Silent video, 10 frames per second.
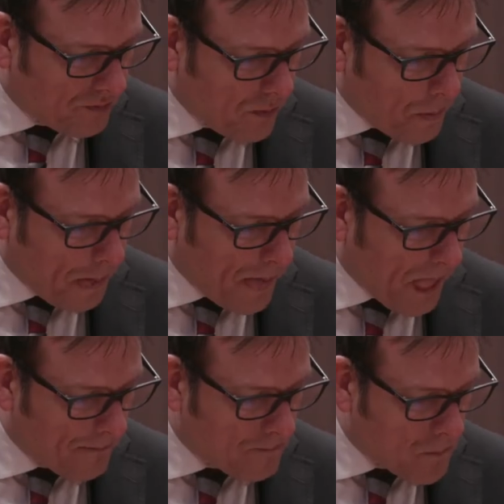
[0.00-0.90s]
with all of
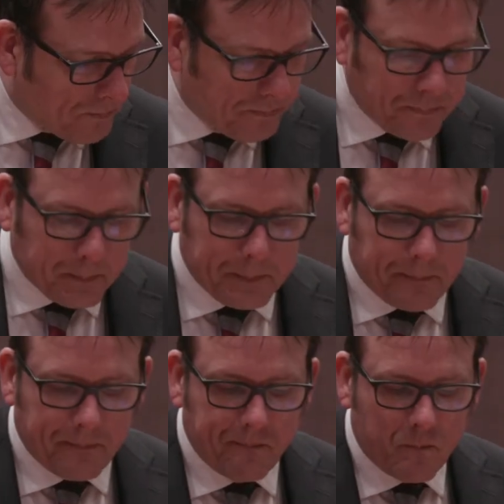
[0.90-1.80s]
it. It's just
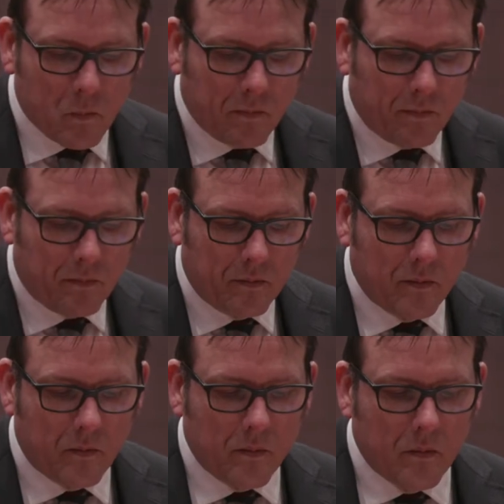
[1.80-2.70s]
getting
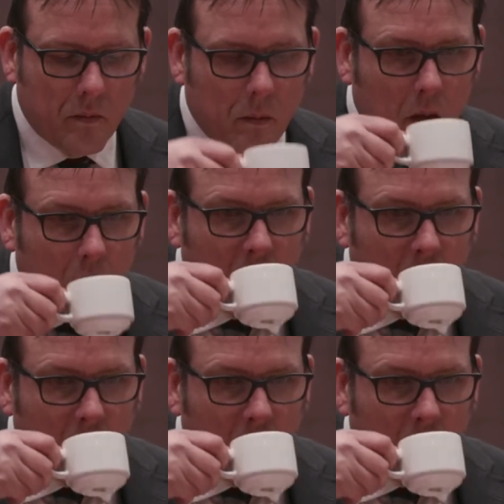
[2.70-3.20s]
there.